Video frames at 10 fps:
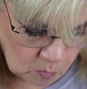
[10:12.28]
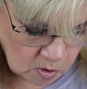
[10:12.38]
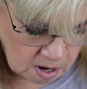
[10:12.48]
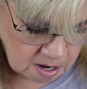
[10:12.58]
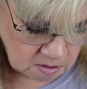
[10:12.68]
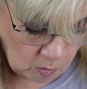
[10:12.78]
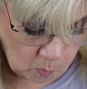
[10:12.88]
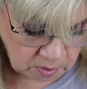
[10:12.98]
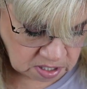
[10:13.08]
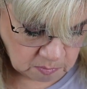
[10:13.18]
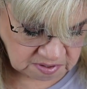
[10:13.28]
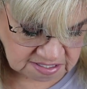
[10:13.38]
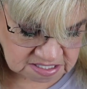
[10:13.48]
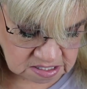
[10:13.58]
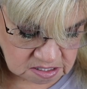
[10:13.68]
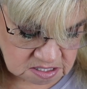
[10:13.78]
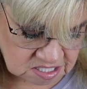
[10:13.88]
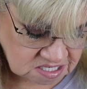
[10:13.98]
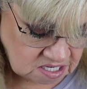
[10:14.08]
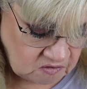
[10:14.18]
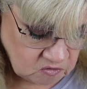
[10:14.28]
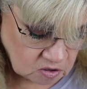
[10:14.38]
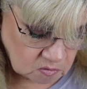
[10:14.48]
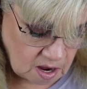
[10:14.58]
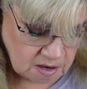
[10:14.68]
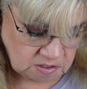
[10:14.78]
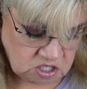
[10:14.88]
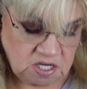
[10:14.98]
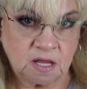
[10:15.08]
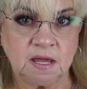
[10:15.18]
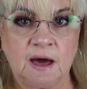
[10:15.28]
and, and opened up this Steve Laurant Jelly